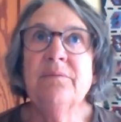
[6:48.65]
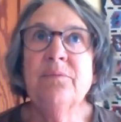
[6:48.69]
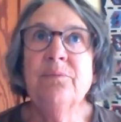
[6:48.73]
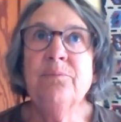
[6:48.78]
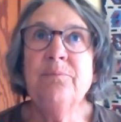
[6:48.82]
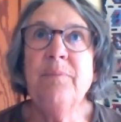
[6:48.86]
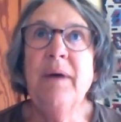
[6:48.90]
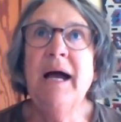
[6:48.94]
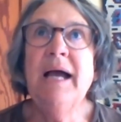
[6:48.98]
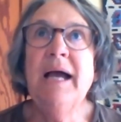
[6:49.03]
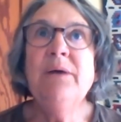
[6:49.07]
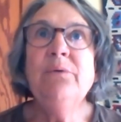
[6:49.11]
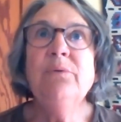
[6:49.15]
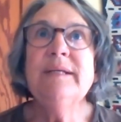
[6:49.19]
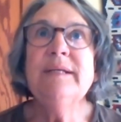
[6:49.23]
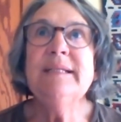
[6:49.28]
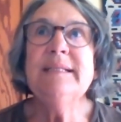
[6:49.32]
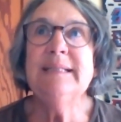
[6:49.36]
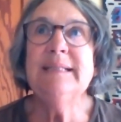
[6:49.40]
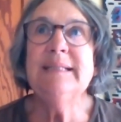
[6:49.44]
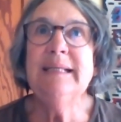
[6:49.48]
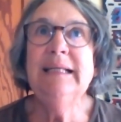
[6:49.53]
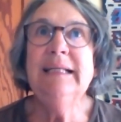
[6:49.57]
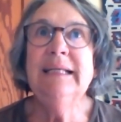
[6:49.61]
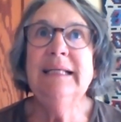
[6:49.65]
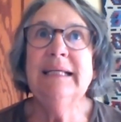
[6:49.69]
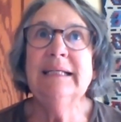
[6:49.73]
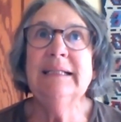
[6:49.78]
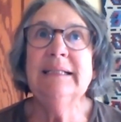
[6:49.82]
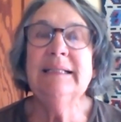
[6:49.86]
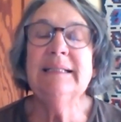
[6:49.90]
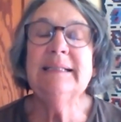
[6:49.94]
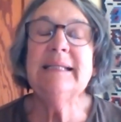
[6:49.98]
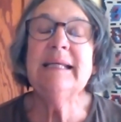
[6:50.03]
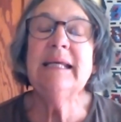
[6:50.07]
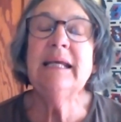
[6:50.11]
my
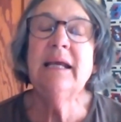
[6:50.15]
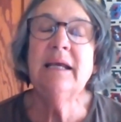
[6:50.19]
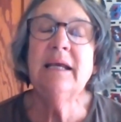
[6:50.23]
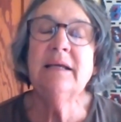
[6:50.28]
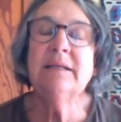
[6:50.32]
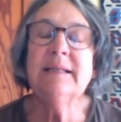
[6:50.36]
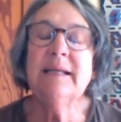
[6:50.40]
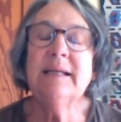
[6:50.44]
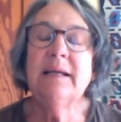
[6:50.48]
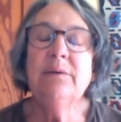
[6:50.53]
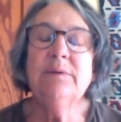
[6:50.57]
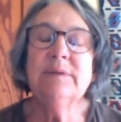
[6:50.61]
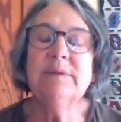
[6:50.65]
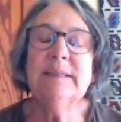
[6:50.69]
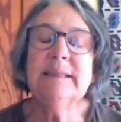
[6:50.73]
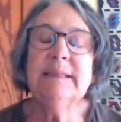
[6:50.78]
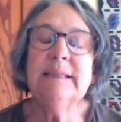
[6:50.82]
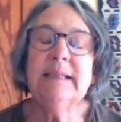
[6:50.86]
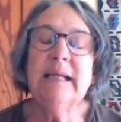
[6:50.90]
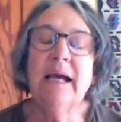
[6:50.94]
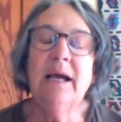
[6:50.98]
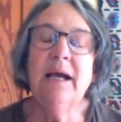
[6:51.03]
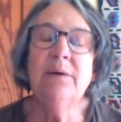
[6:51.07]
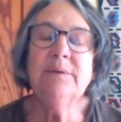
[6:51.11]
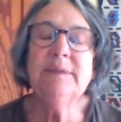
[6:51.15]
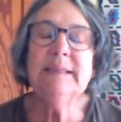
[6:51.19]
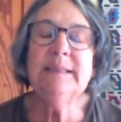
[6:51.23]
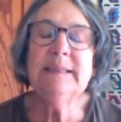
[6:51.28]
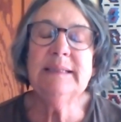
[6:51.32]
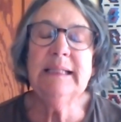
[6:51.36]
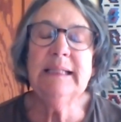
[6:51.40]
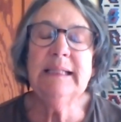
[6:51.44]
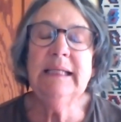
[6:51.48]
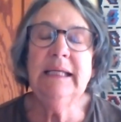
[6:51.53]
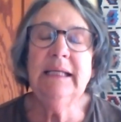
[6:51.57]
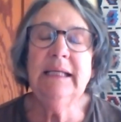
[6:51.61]
resiliency, as I was
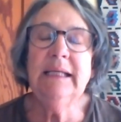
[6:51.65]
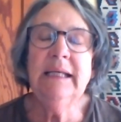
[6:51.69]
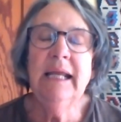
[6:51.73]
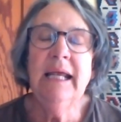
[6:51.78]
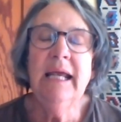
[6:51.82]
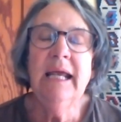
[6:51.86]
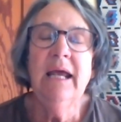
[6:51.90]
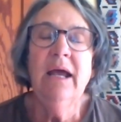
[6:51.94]
thinking,